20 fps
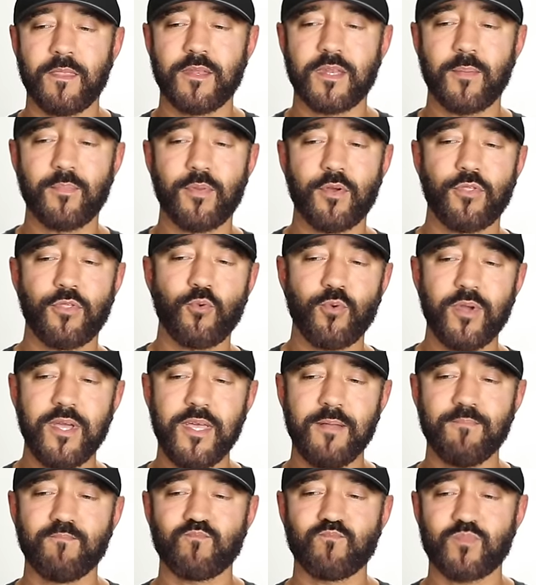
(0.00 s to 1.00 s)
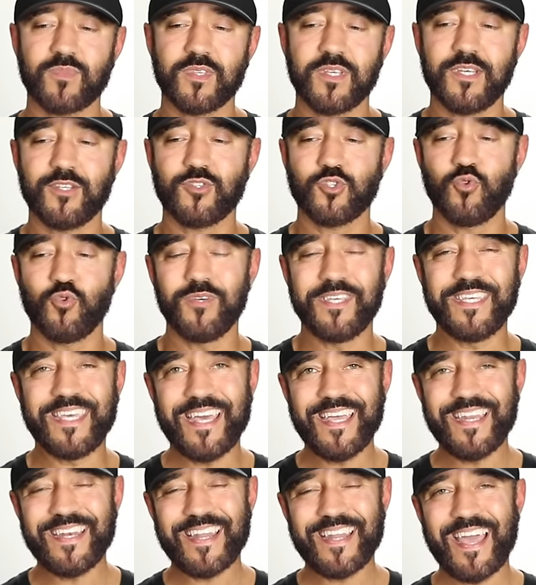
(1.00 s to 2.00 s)
Number three is to
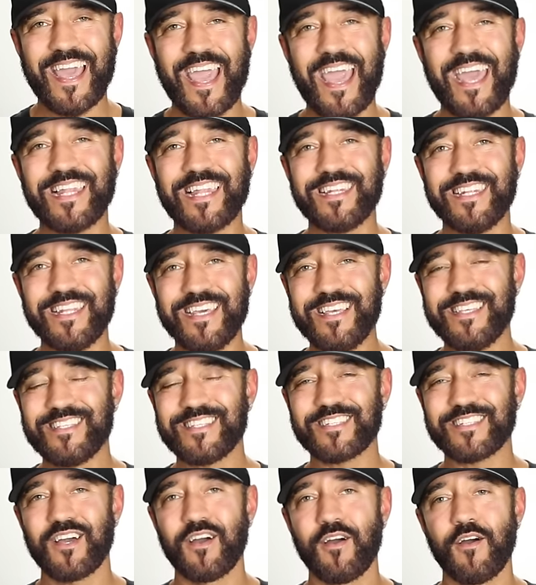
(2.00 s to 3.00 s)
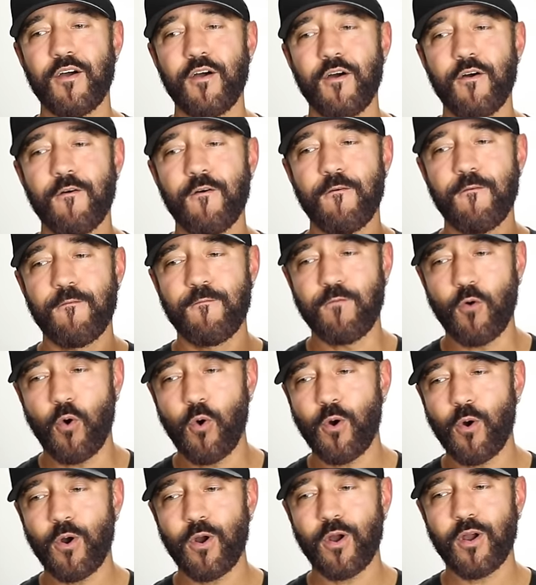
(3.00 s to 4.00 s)
get at least
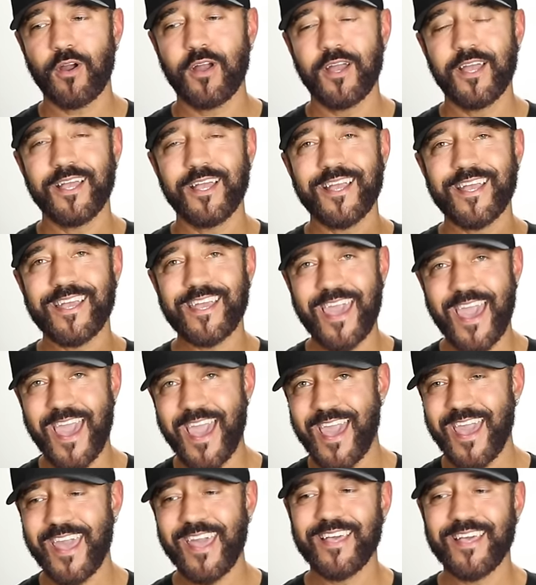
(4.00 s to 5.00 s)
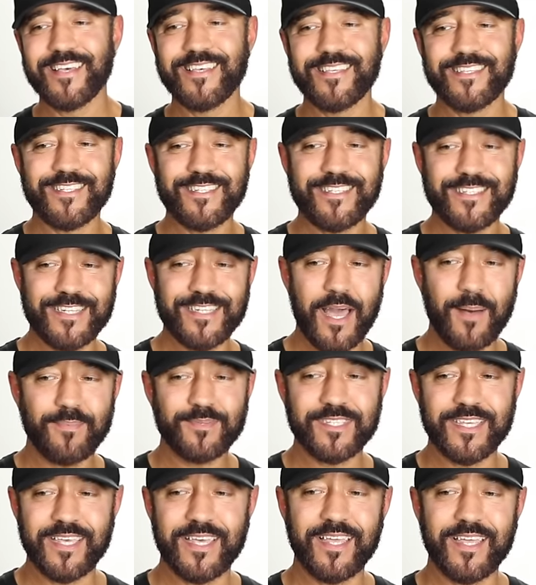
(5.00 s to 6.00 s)
4K
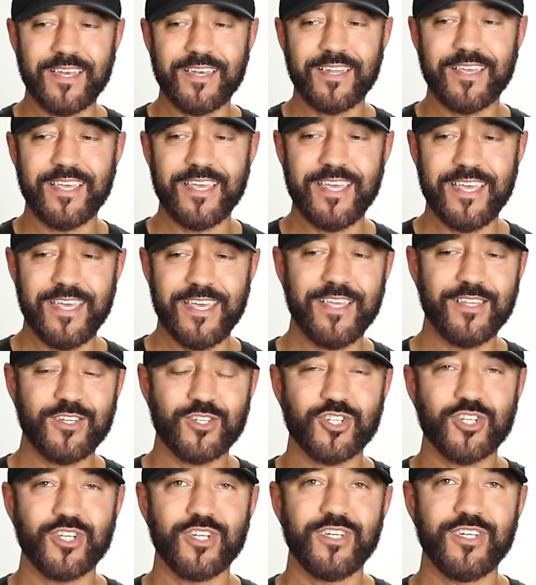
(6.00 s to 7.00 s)
steps in each